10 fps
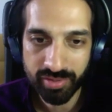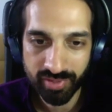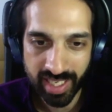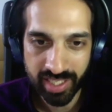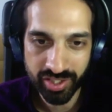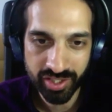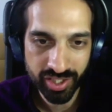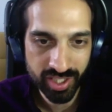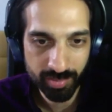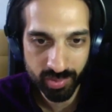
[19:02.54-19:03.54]
deepen
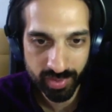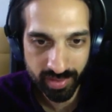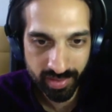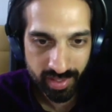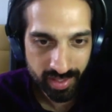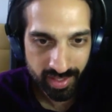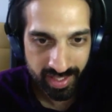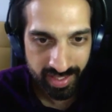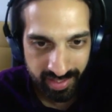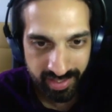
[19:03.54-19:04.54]
relationships with
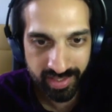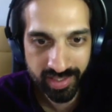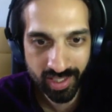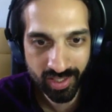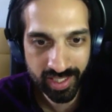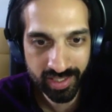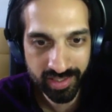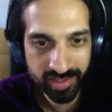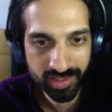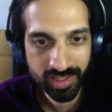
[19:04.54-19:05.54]
existing
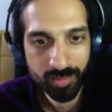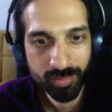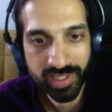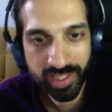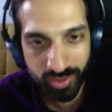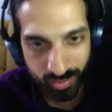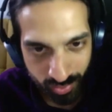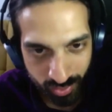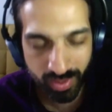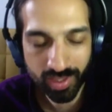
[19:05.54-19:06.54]
clients, potential
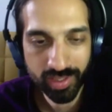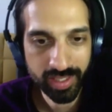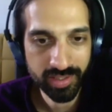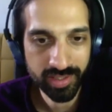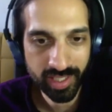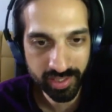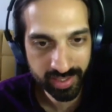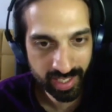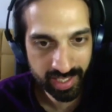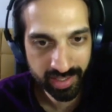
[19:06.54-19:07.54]
new clients, and like you
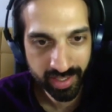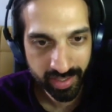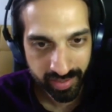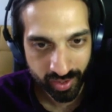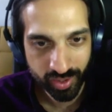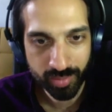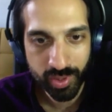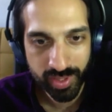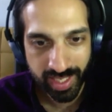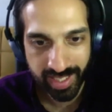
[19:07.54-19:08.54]
say,
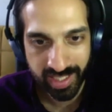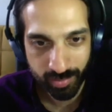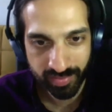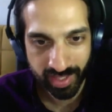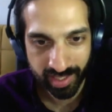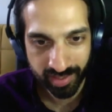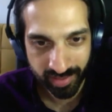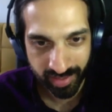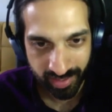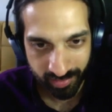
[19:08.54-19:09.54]
communicating with that
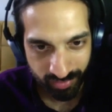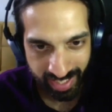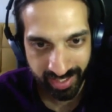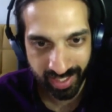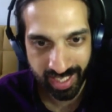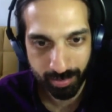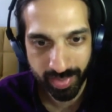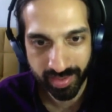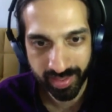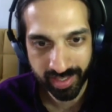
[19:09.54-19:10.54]
radical
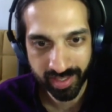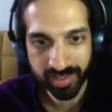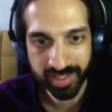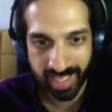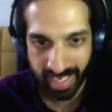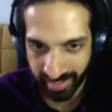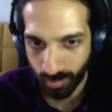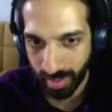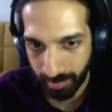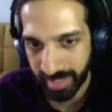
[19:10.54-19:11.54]
empathy,
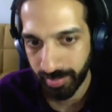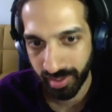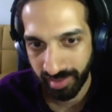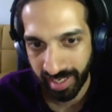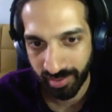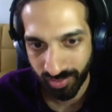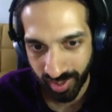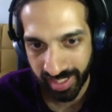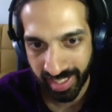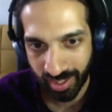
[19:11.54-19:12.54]
understanding where people are at
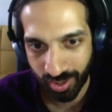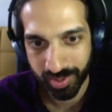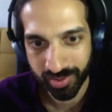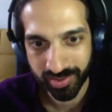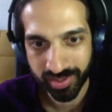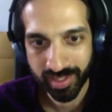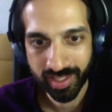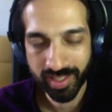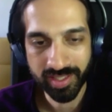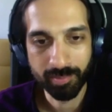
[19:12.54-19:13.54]
right now, mm. because
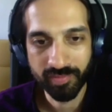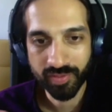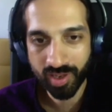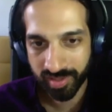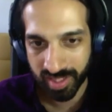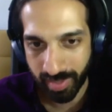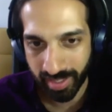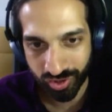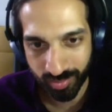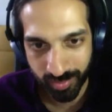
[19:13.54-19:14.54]
there's a vast
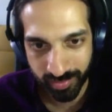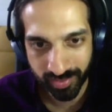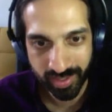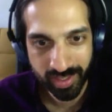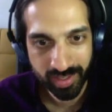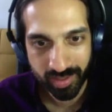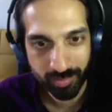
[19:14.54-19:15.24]
spectrum of,